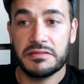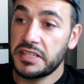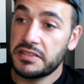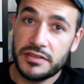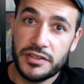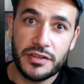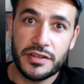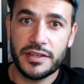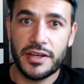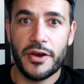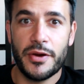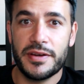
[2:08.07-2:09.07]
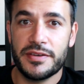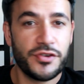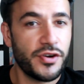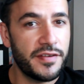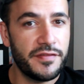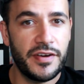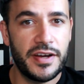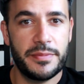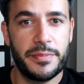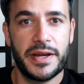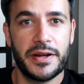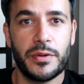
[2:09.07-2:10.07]
then you can go and try and find a
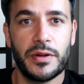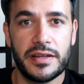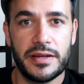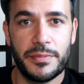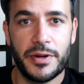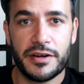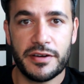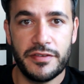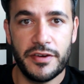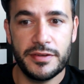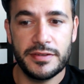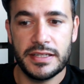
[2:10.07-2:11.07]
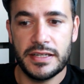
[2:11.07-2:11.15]
better quality microphone.